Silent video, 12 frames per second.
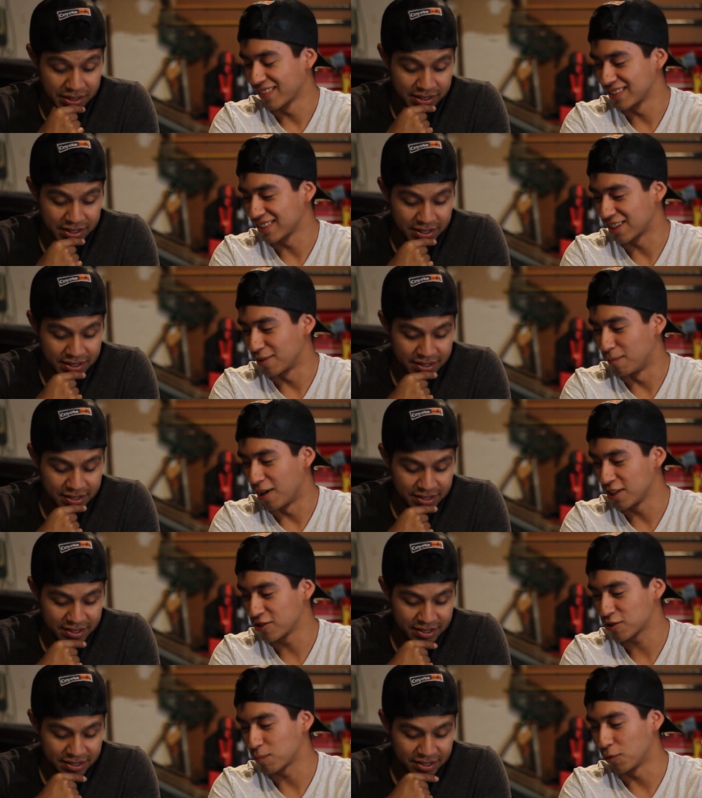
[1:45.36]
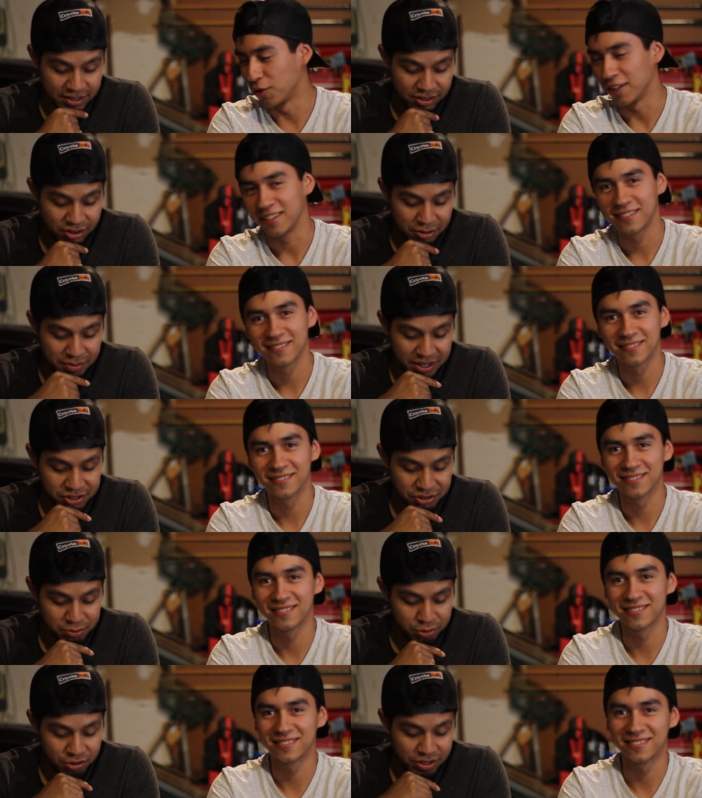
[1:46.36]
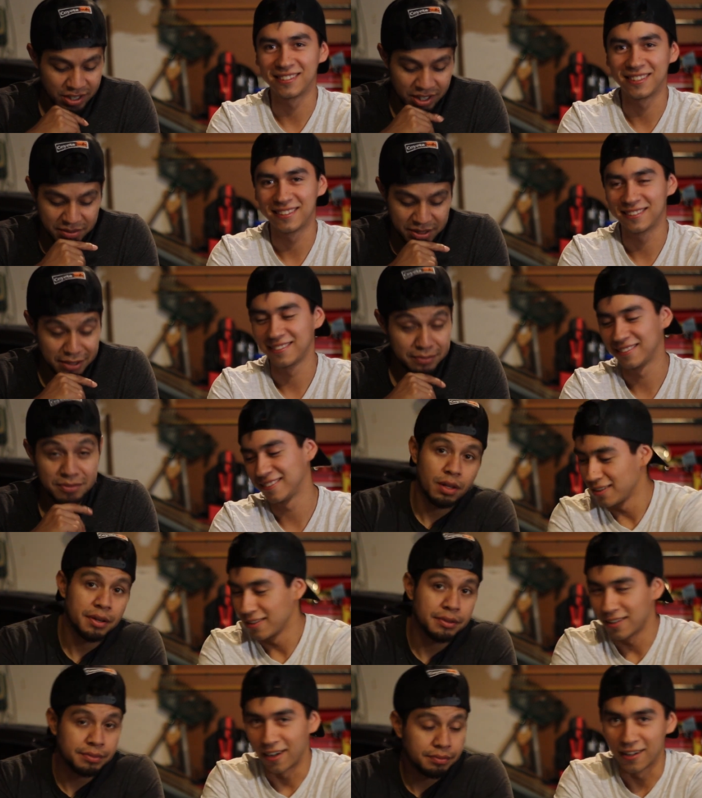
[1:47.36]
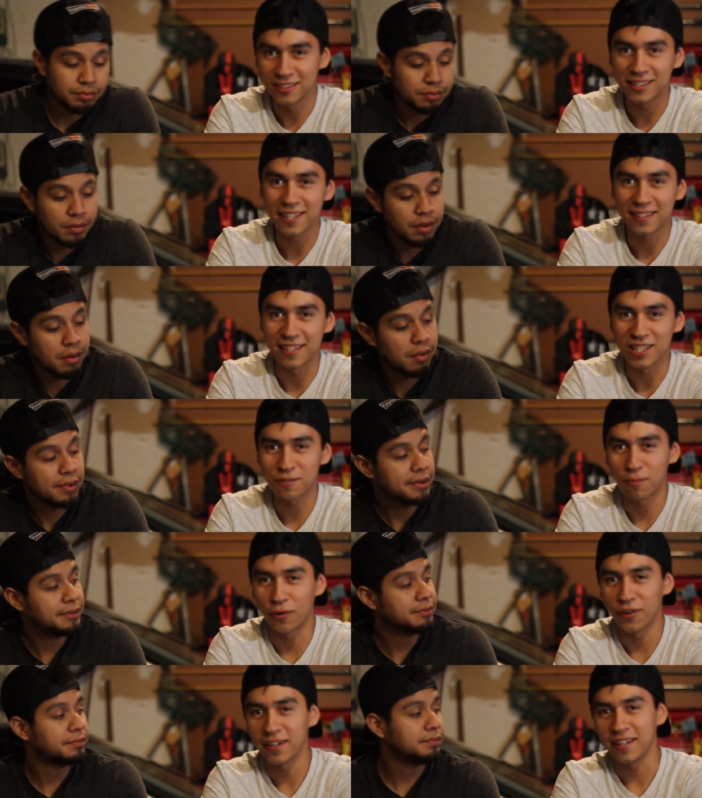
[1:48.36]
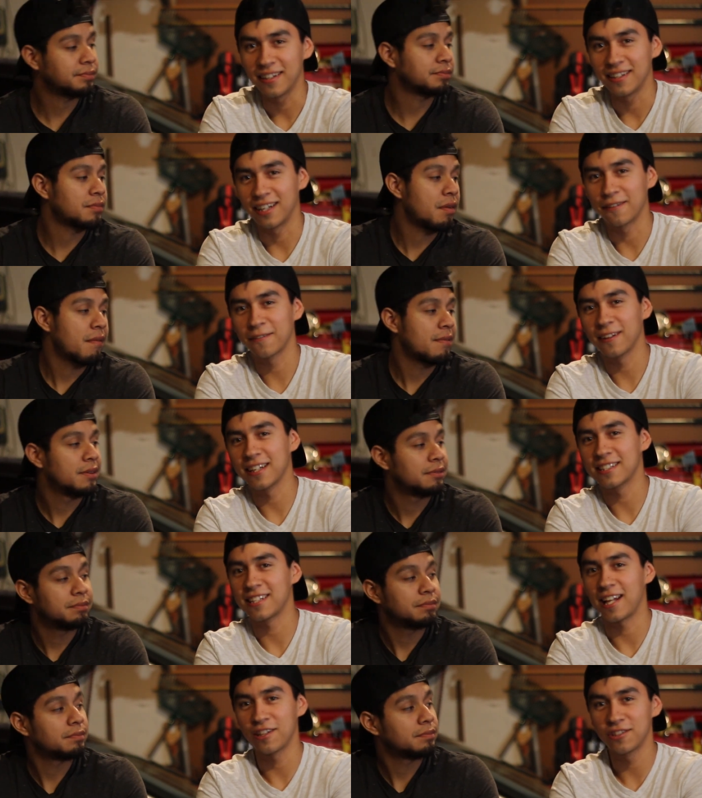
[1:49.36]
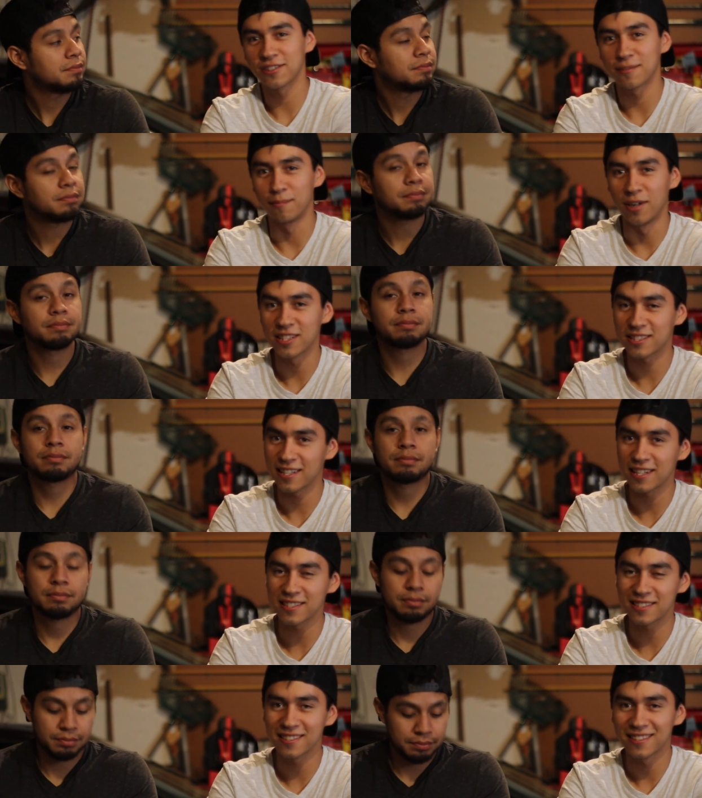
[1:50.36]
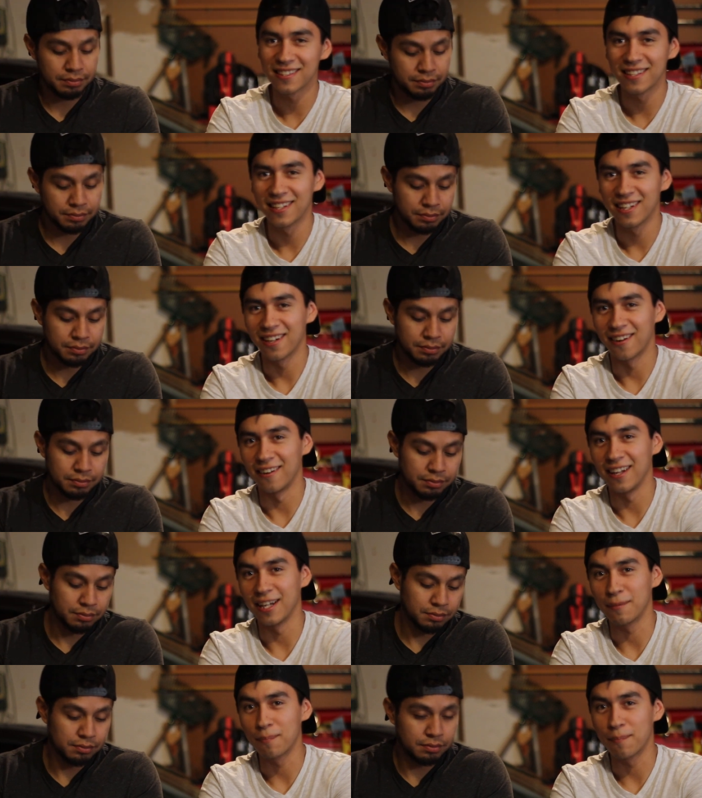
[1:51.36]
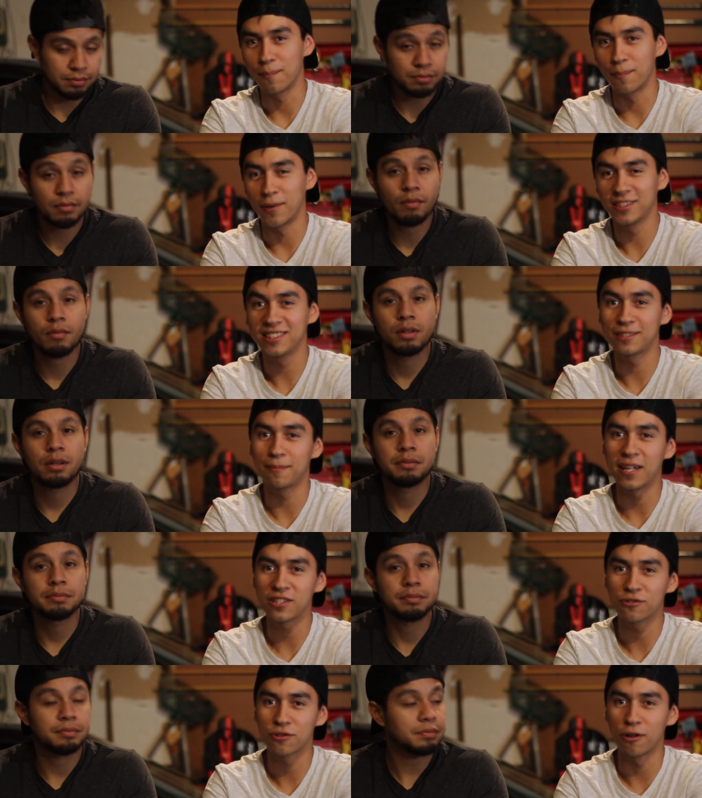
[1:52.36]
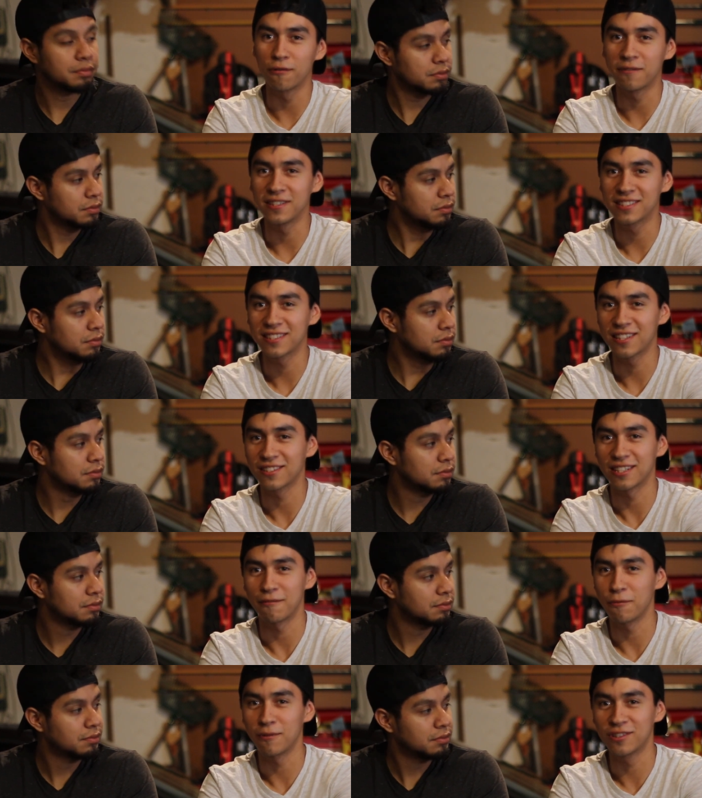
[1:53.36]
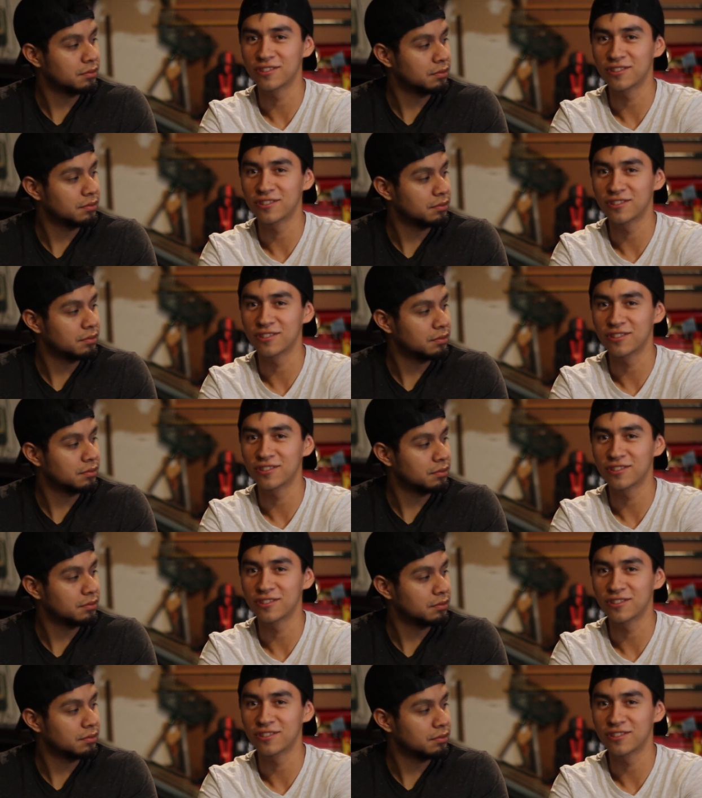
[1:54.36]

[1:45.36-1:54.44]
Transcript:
Speaker 1: It's a Garbaggio Sport. Garbaggio Sport, yeah, man. Honestly, at this point, I feel like Challengers and Mustangs are like participation trophies because everyone